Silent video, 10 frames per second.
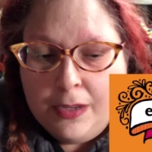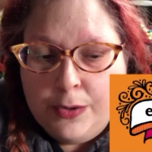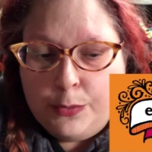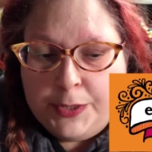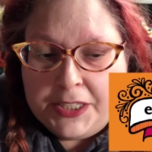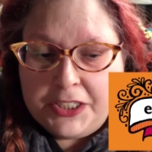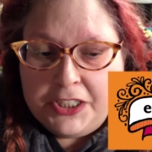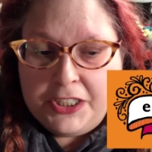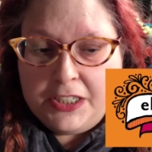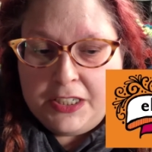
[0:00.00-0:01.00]

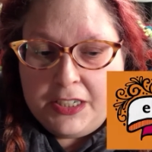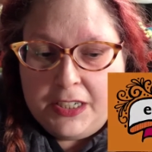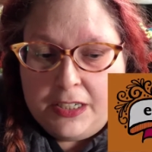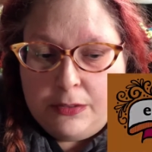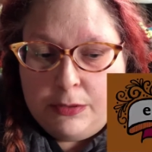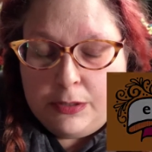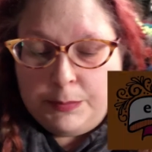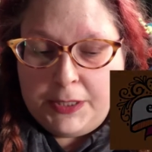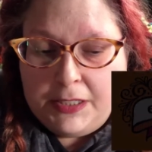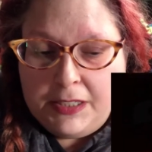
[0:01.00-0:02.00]
which will
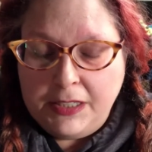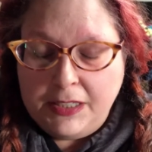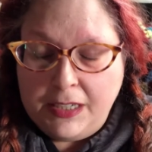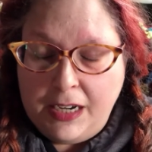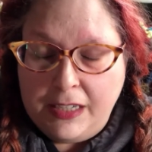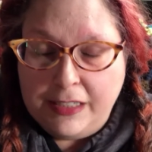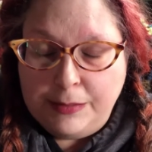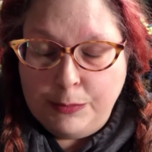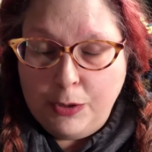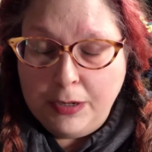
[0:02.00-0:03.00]
be
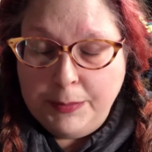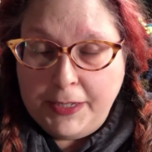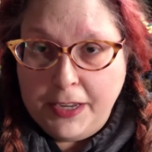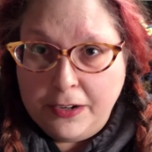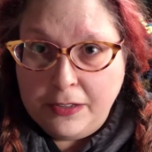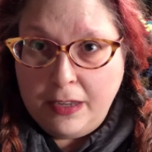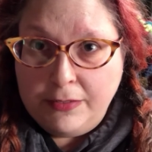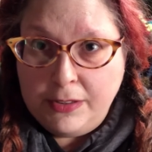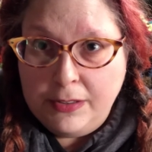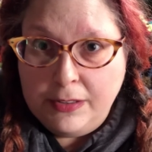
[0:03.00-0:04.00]
more beginner
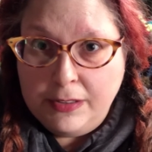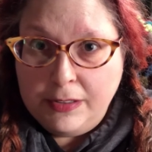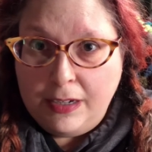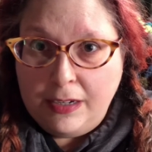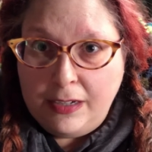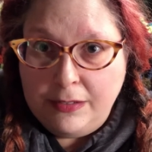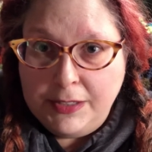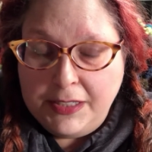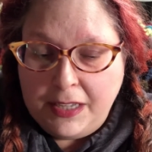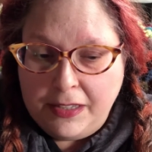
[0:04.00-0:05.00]
level
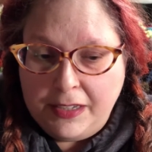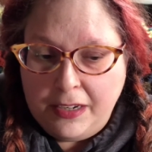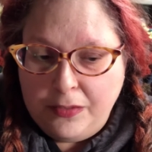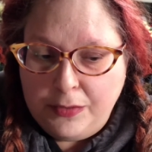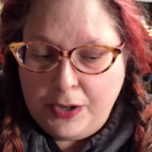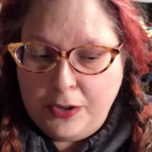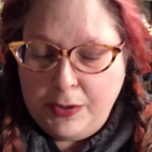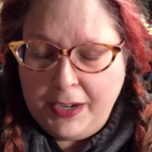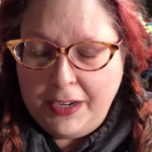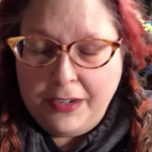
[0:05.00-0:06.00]
reselling info,
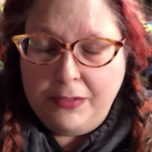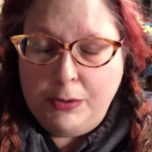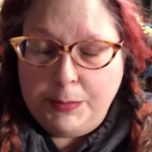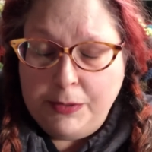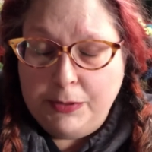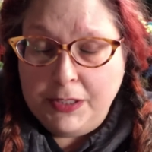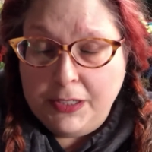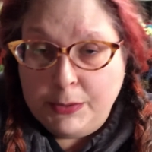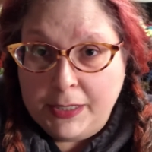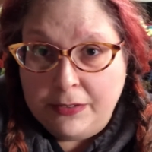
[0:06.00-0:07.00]
and will be really
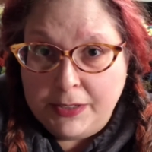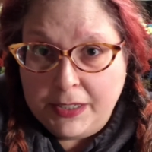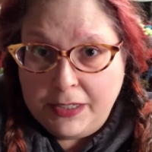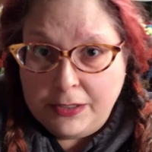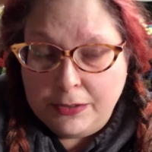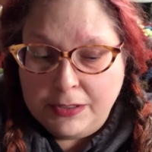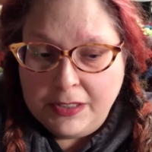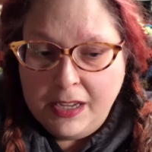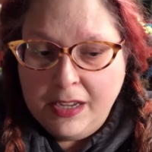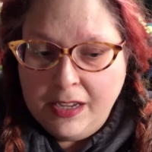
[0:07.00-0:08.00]
quick videos
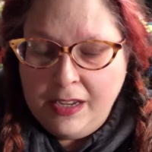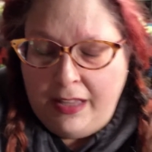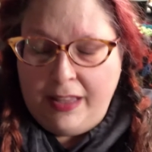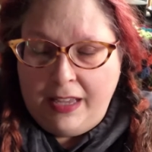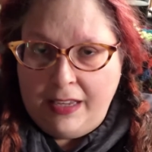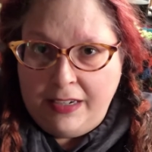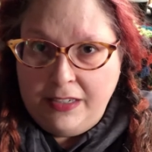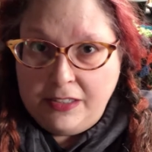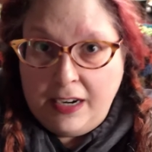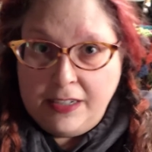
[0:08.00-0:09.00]
that
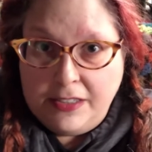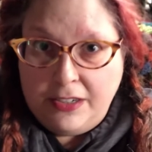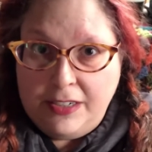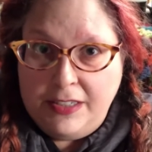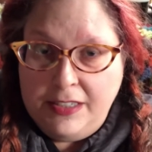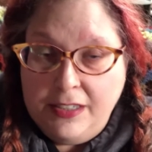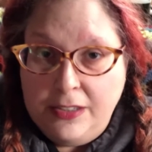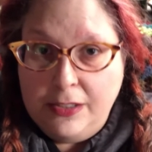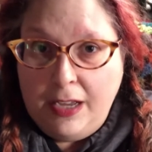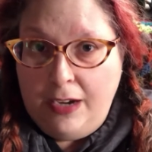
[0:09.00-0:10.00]
each answer a
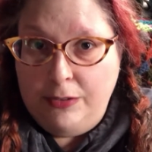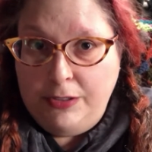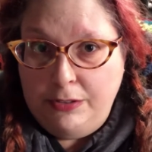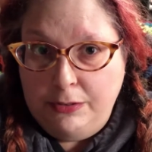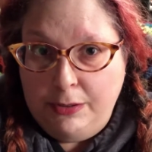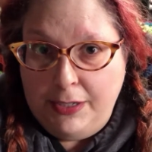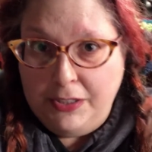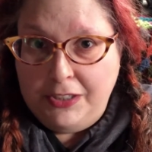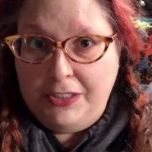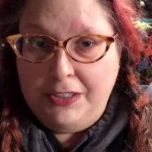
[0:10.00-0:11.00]
single how-to
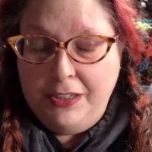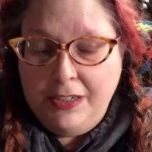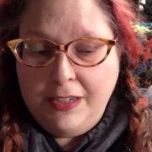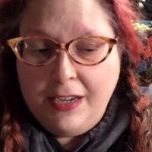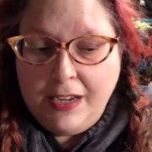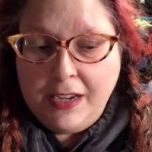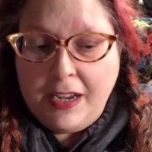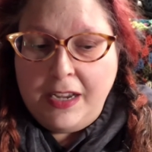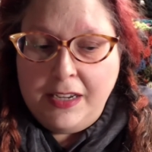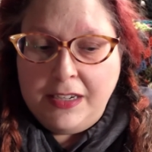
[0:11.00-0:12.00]
question.
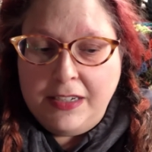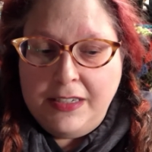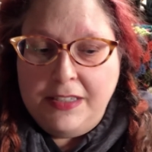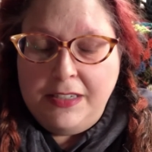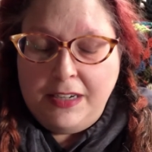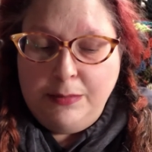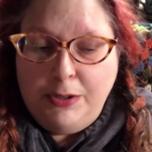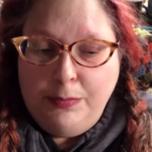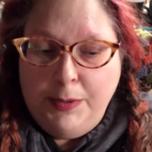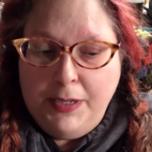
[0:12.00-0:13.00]
And I'm
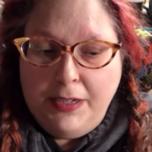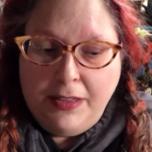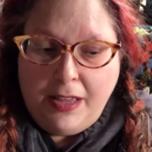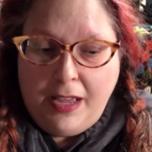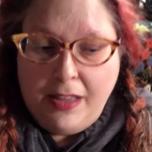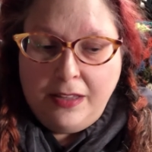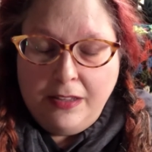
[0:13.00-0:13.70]
hoping that